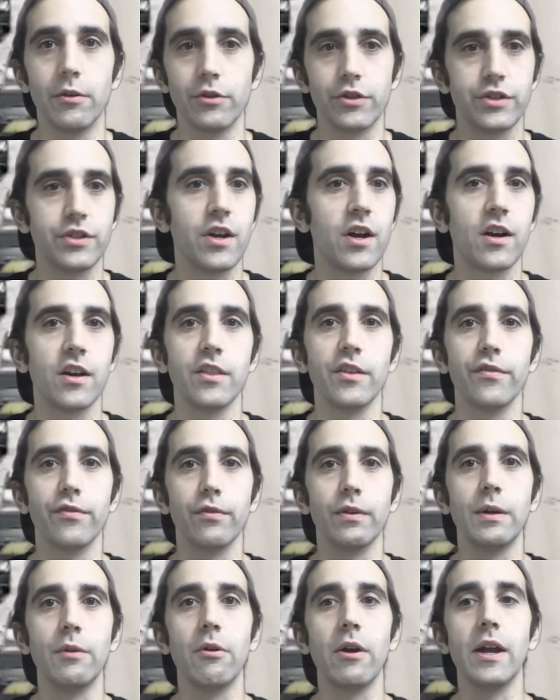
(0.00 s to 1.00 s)
they were stuck on the
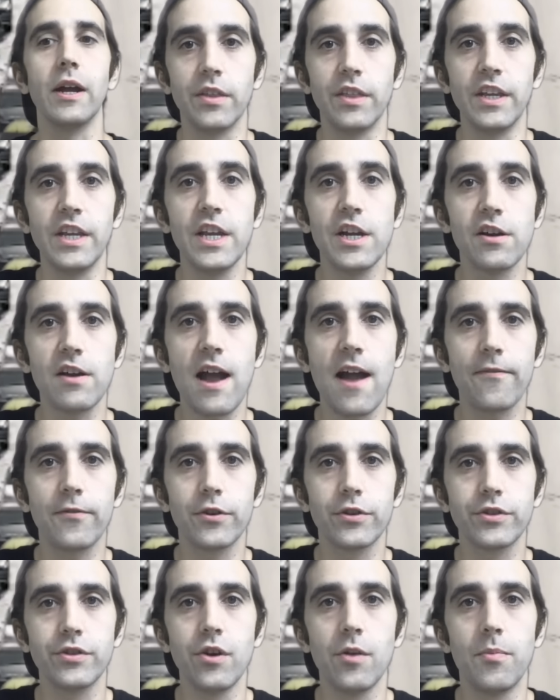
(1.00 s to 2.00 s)
freeway. The year after
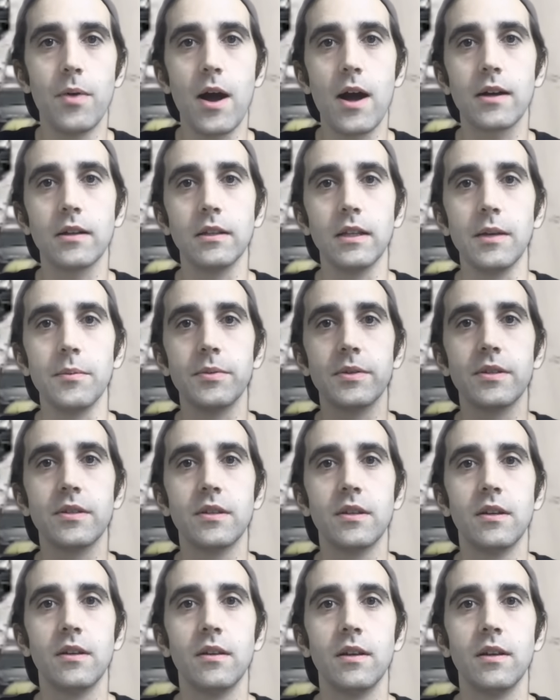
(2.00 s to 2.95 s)
Snowpocalypse,